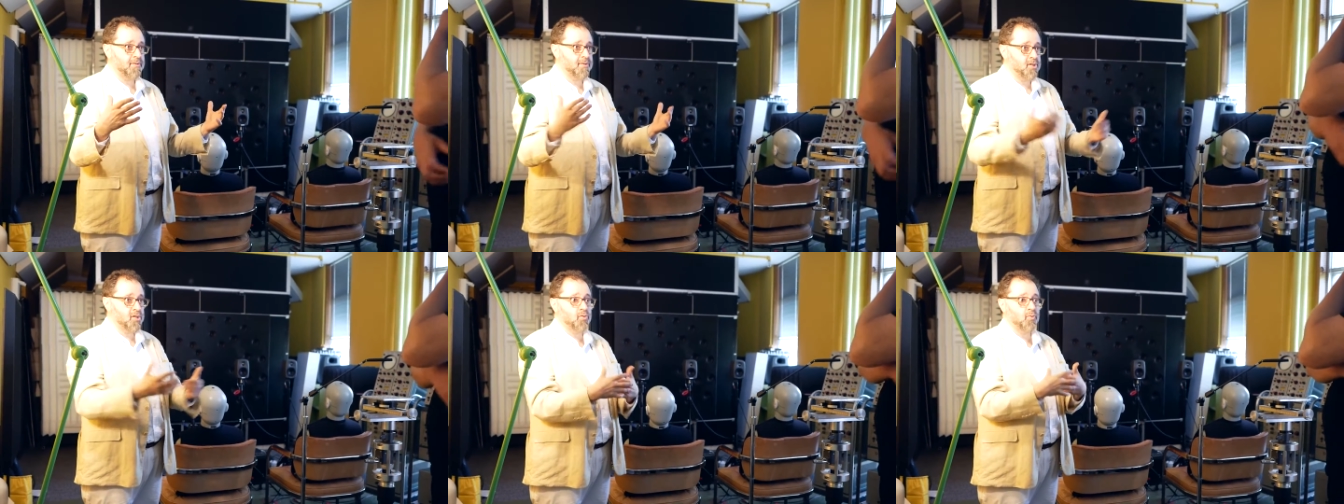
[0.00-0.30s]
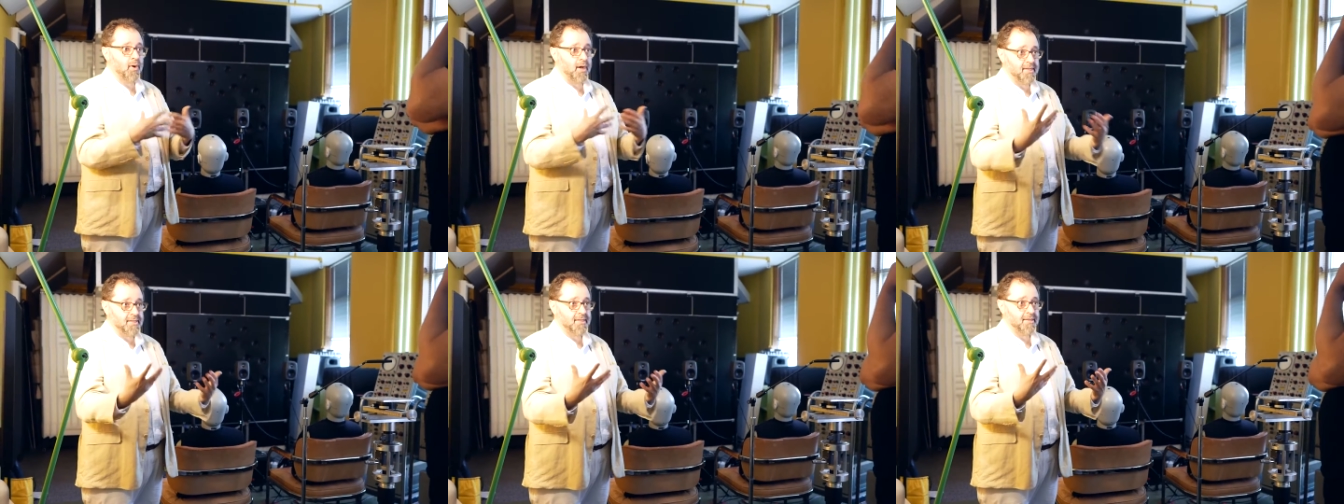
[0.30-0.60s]
This is
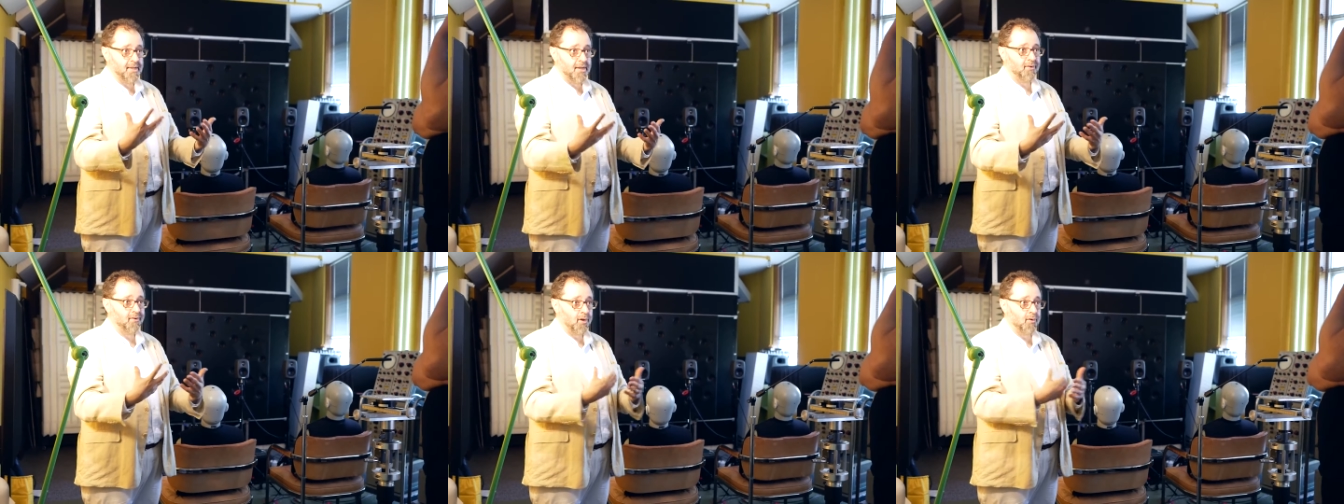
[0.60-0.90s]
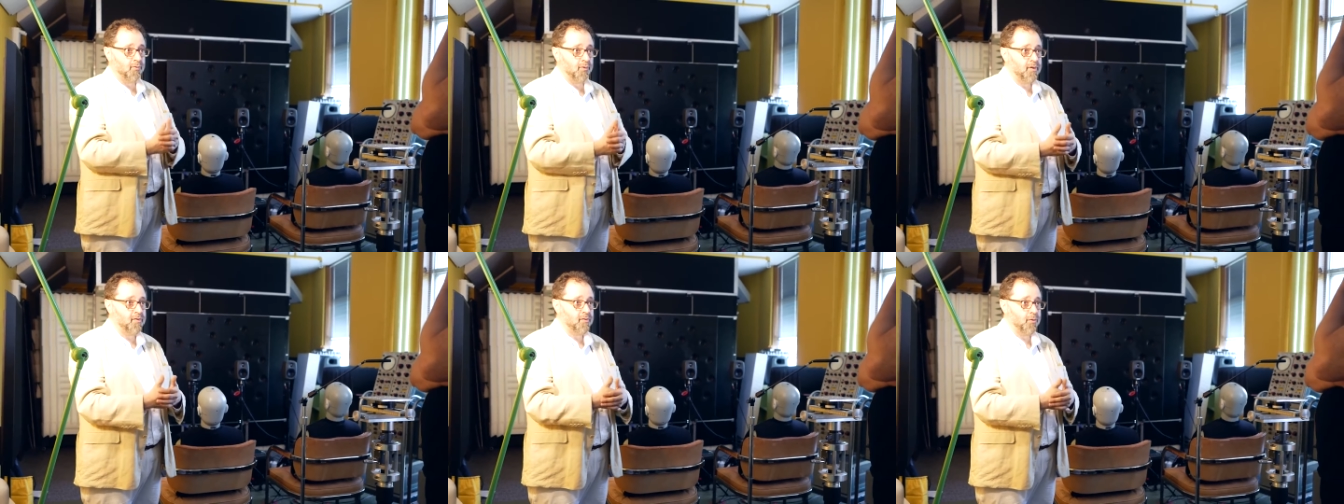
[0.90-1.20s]
why it's an area
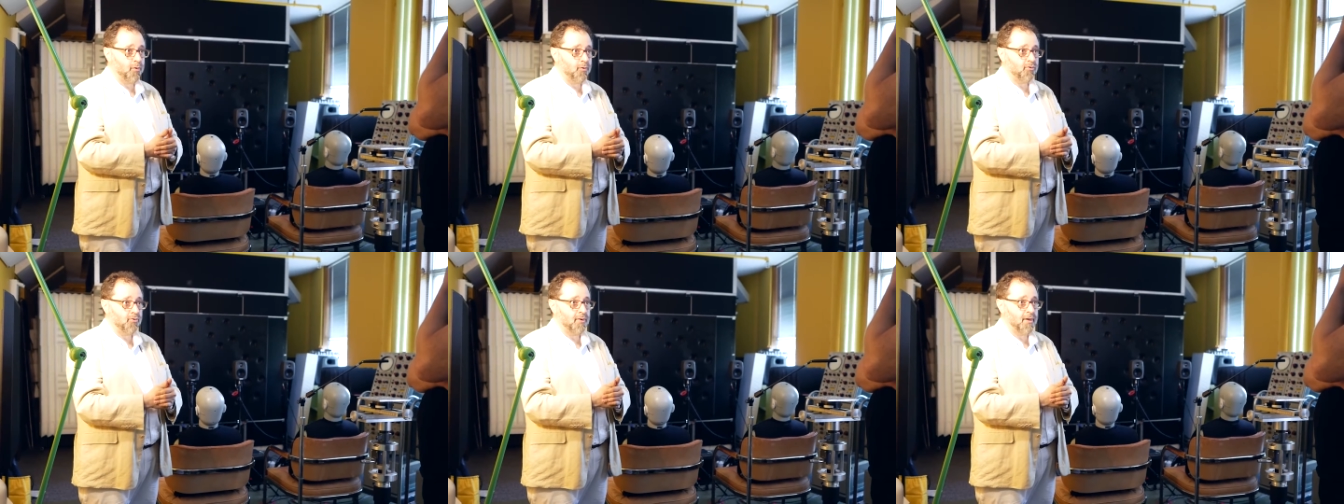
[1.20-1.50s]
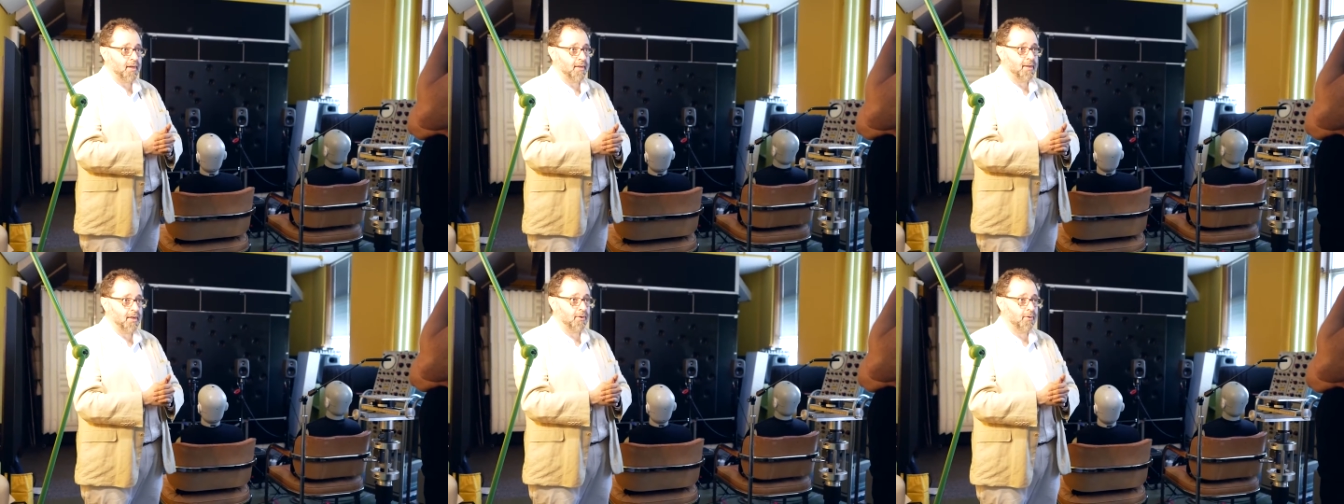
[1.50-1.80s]
of research. You
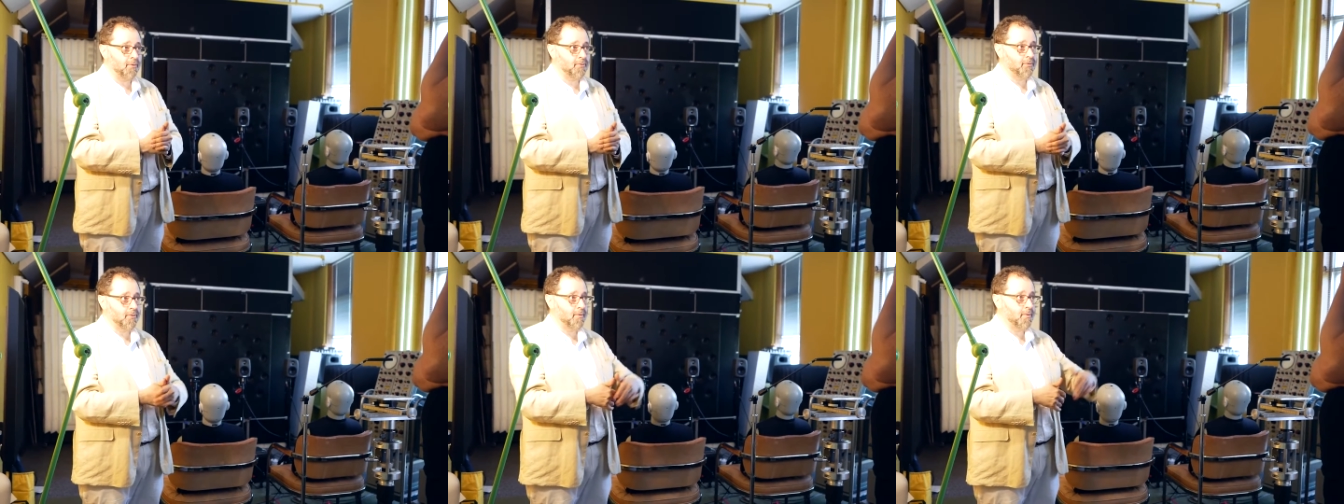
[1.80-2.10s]
cannot go to